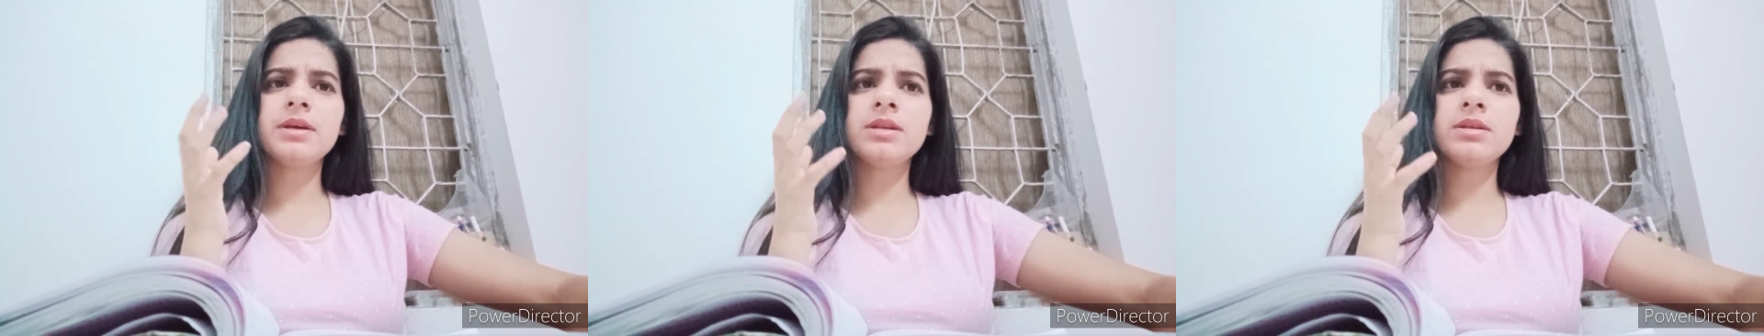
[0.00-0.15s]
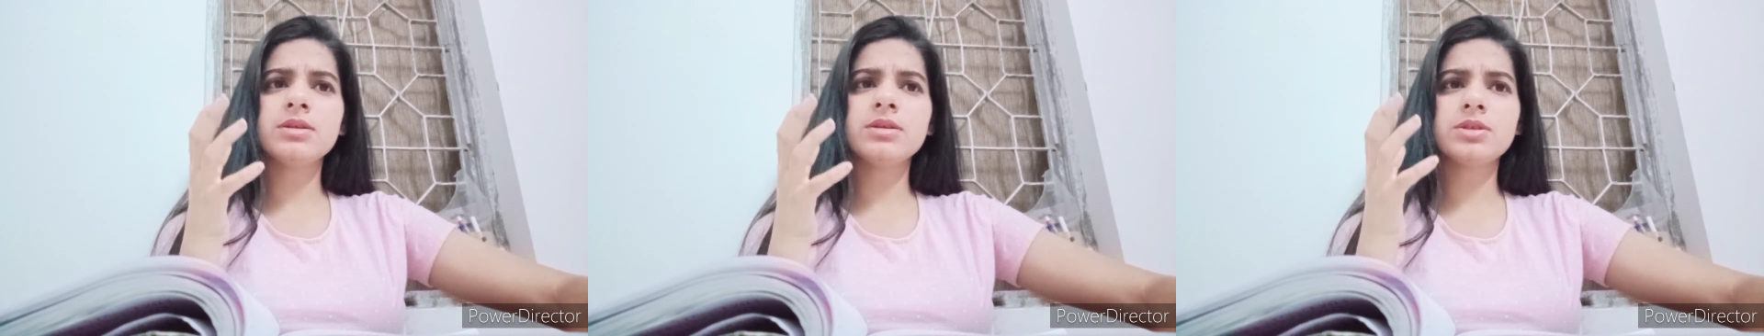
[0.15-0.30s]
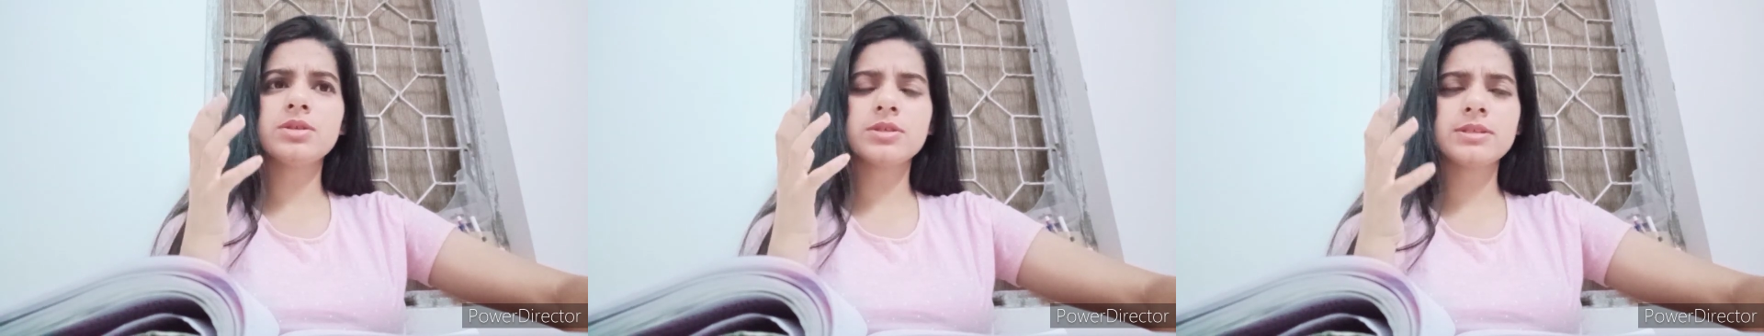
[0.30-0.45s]

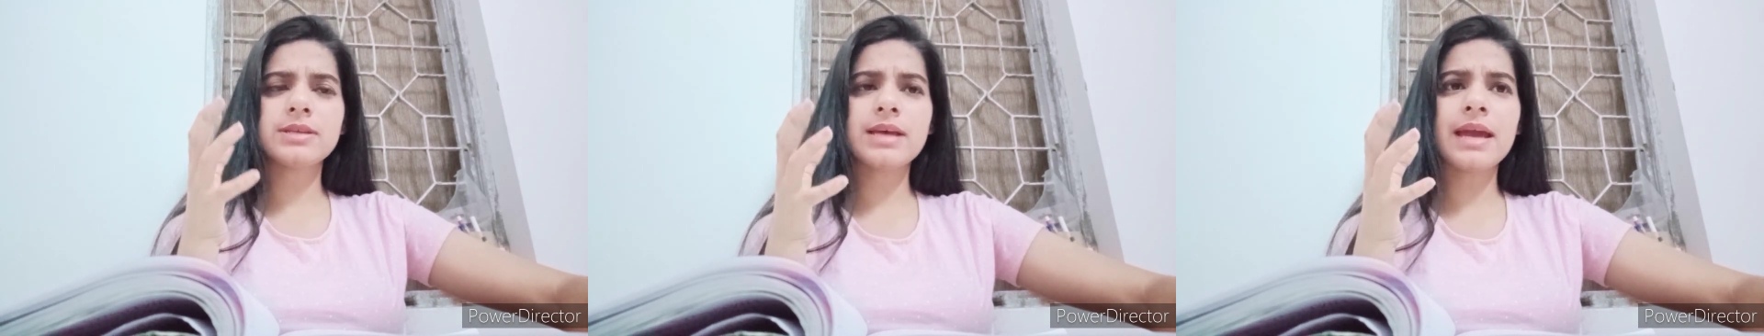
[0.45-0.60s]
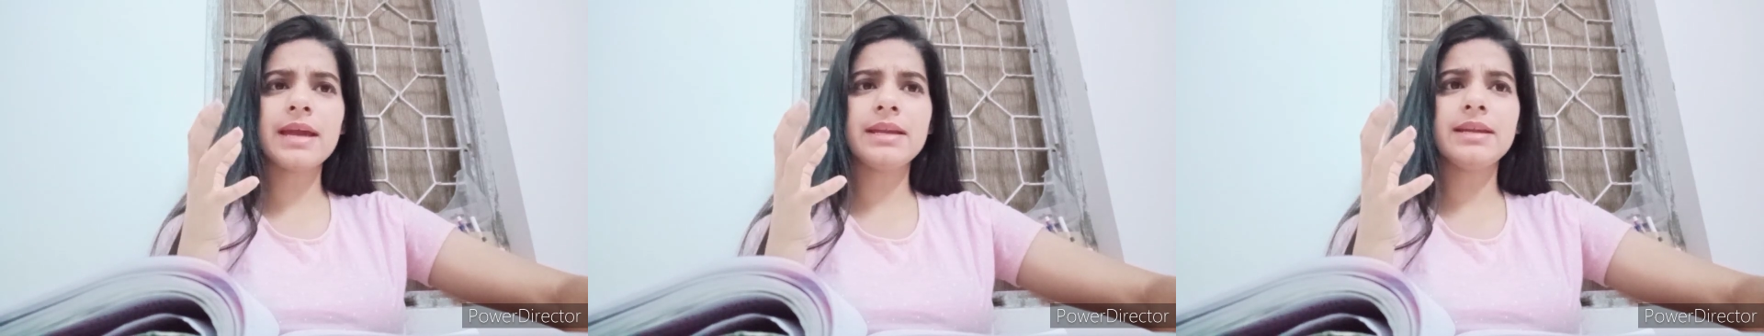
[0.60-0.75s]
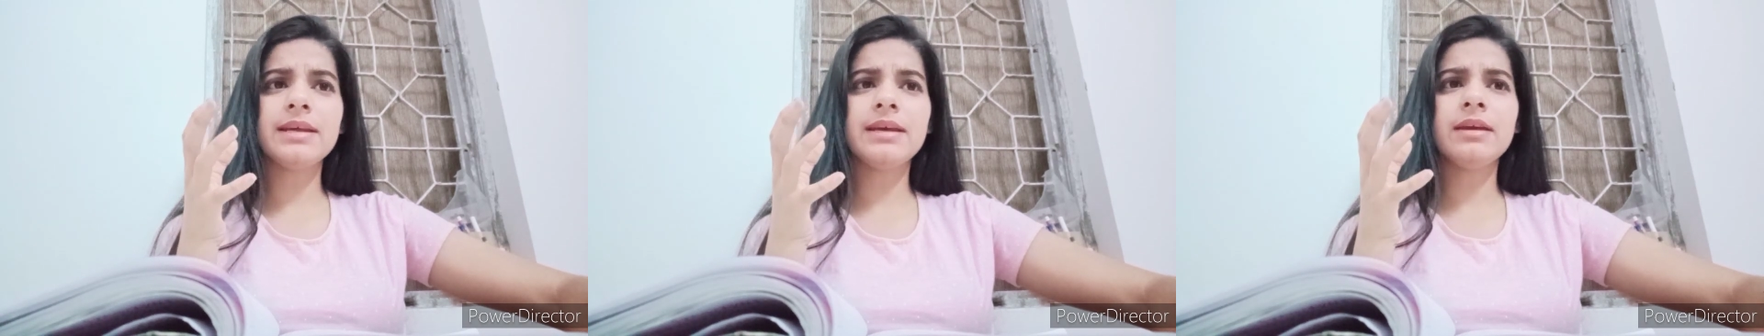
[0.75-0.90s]
in a
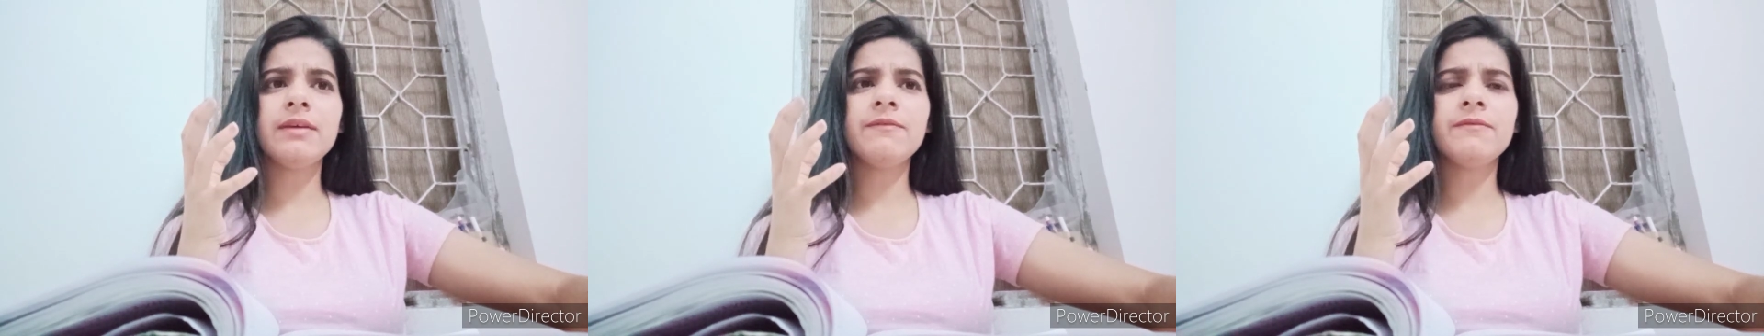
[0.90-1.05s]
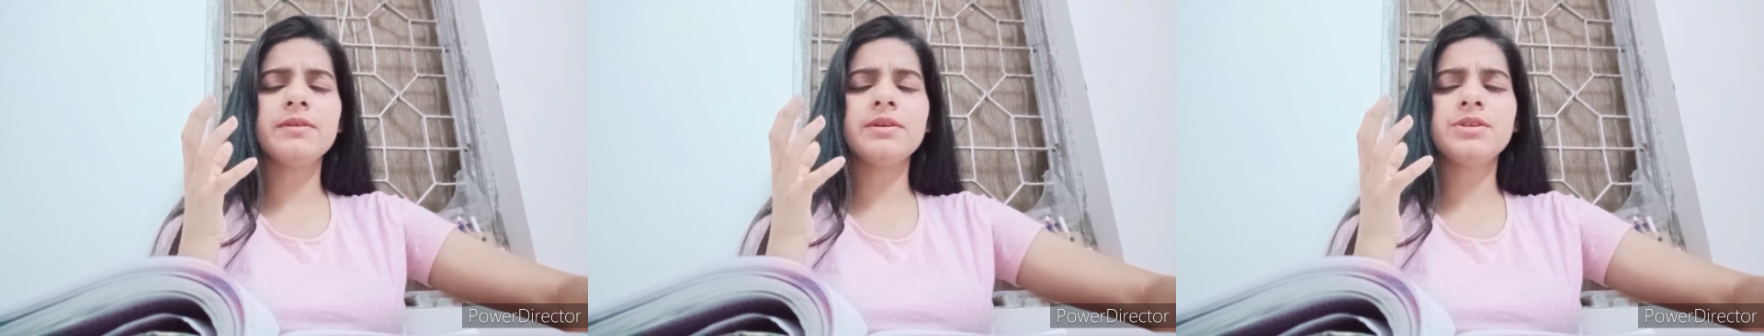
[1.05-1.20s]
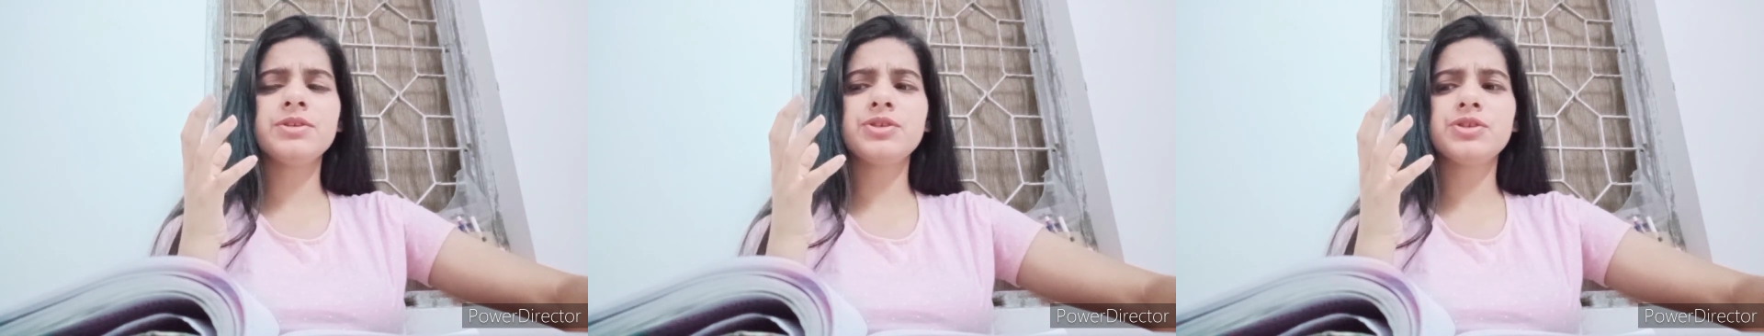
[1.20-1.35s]
society
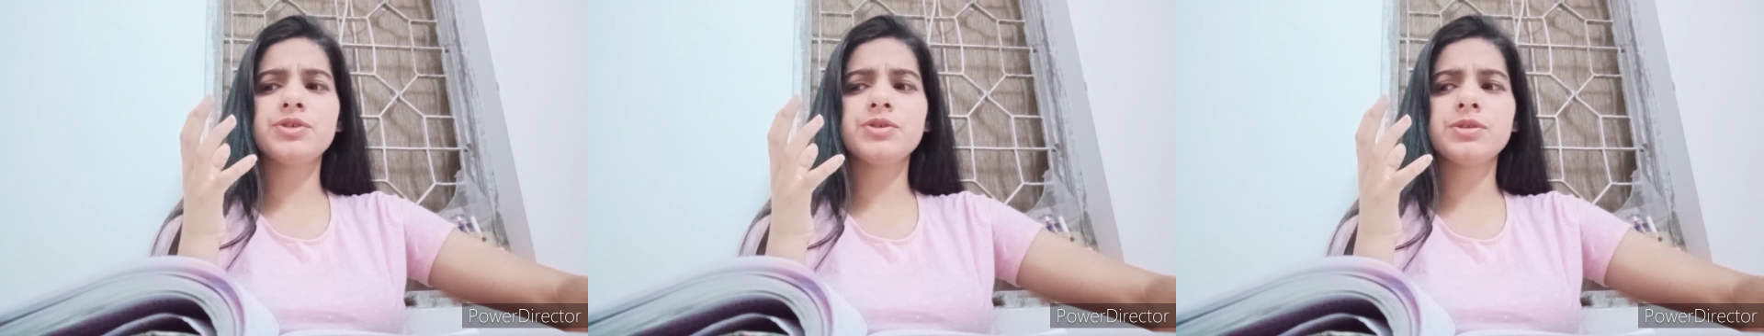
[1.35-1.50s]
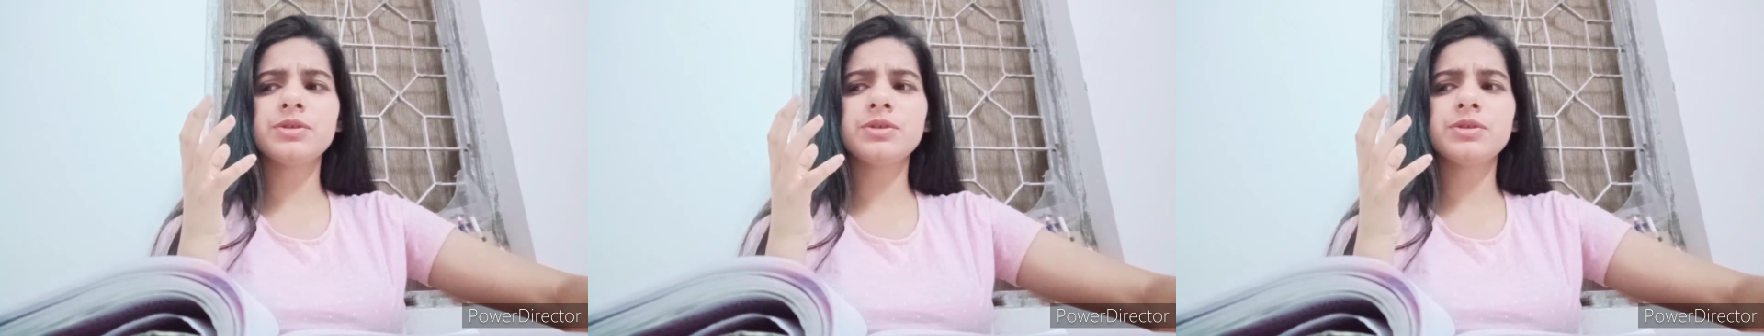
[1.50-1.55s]
which